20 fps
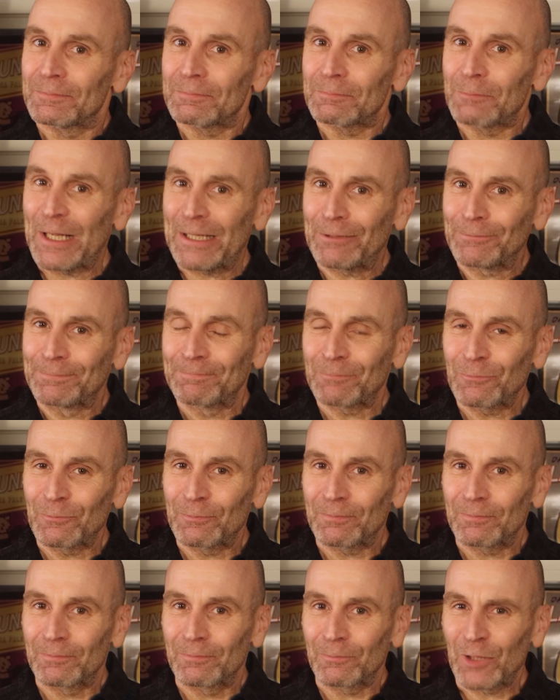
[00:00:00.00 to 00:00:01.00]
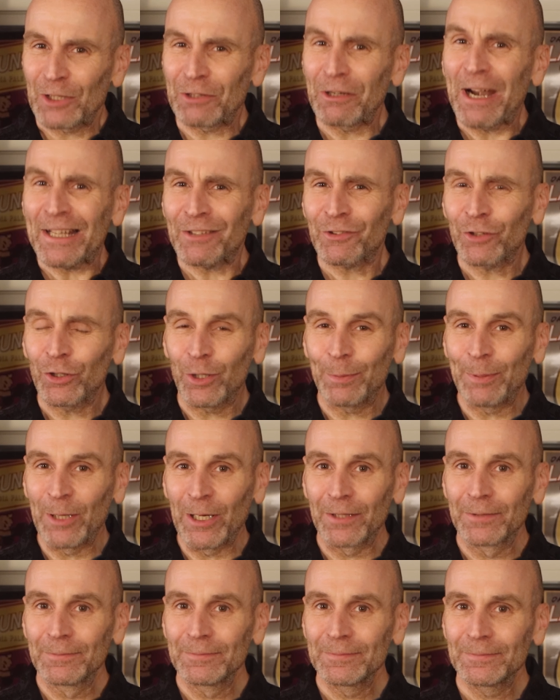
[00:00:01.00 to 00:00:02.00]
Well, the
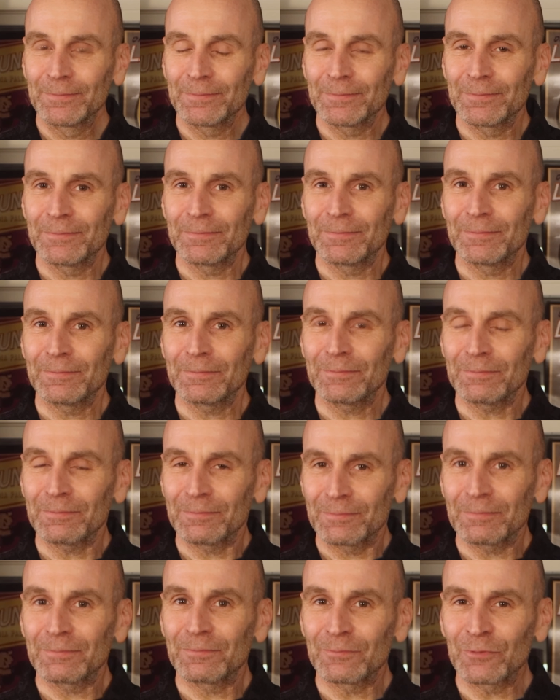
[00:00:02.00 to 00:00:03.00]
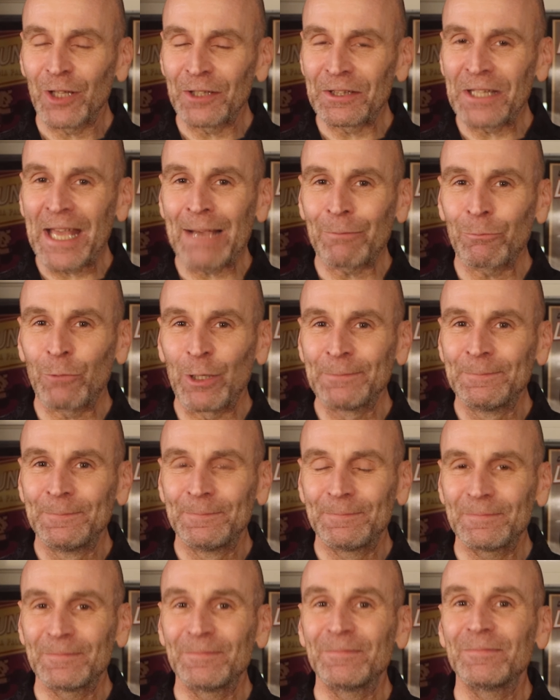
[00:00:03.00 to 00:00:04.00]
grasshopper. Done that one.
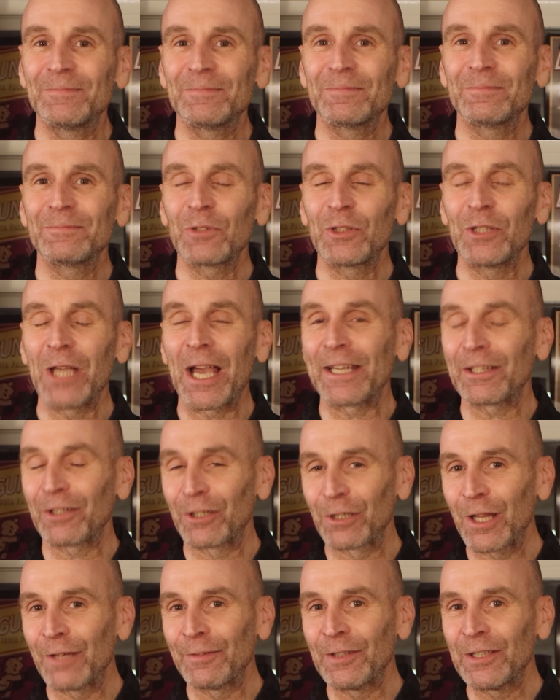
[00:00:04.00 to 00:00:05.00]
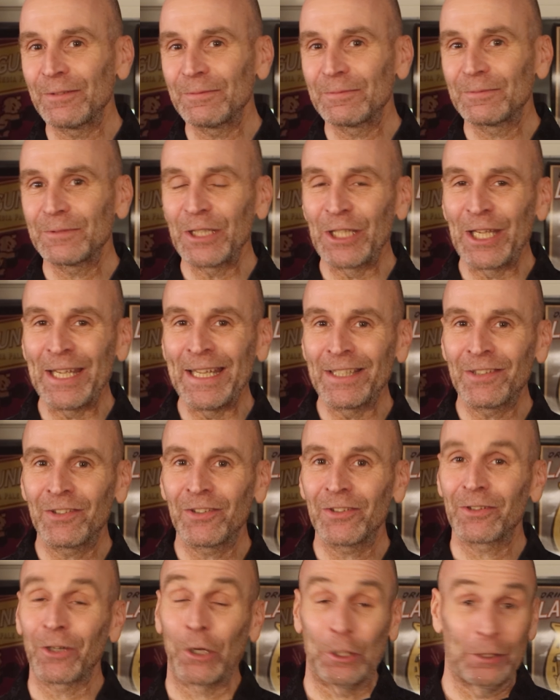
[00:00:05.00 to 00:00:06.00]
You either love it, you hate
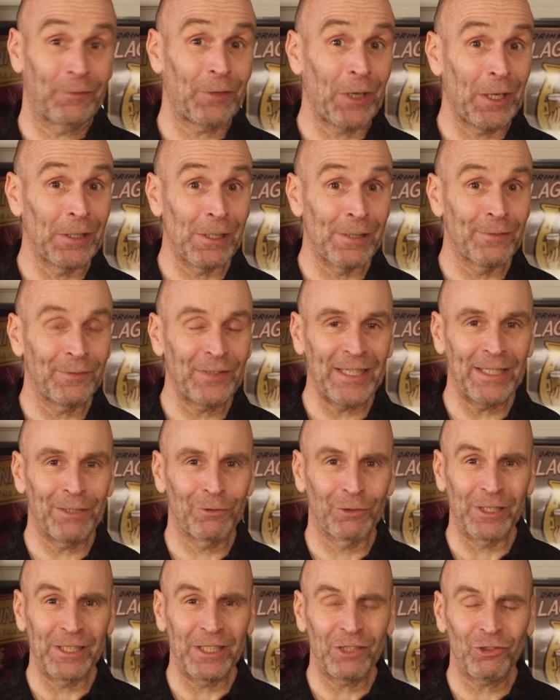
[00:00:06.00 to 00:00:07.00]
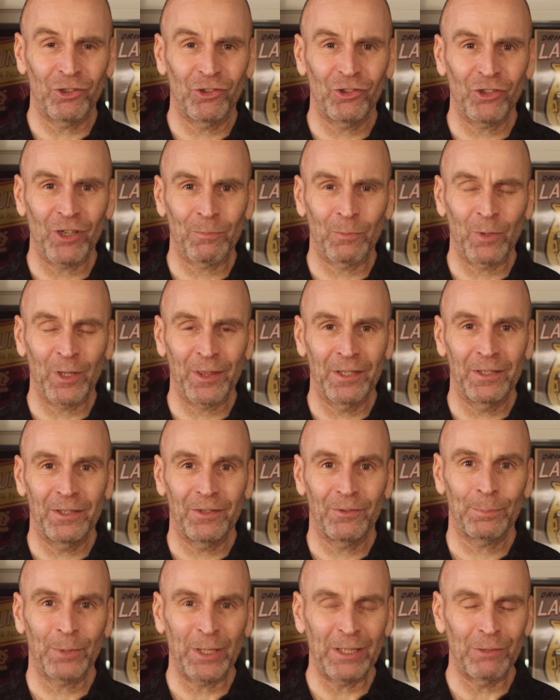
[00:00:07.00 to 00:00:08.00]
it, or you've got a love-hate relationship with it.
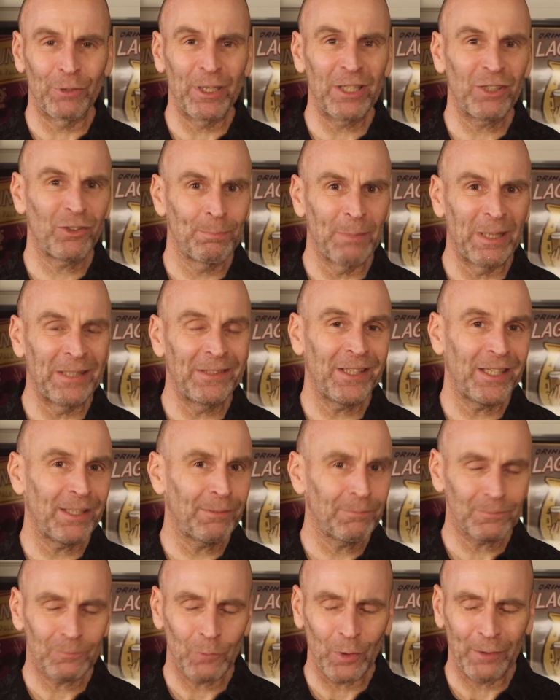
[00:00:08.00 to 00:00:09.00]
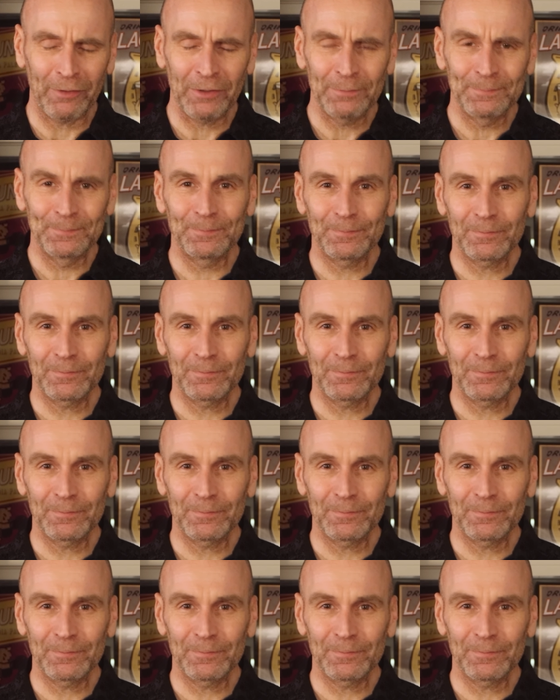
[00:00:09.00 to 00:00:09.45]
It's pretty rich, minty, whatever.